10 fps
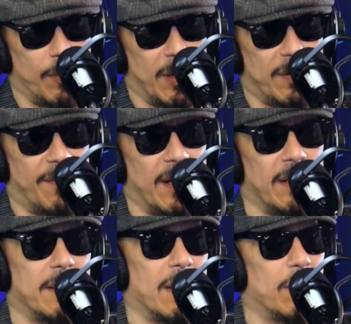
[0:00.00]
much of
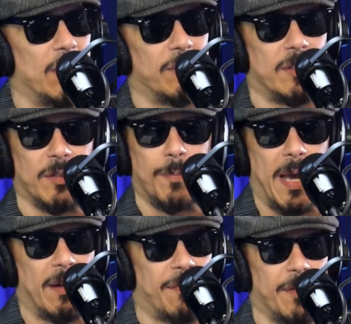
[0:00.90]
anything is just
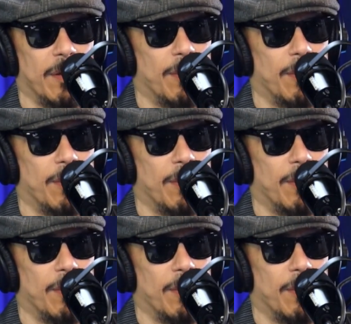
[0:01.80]
bad for you.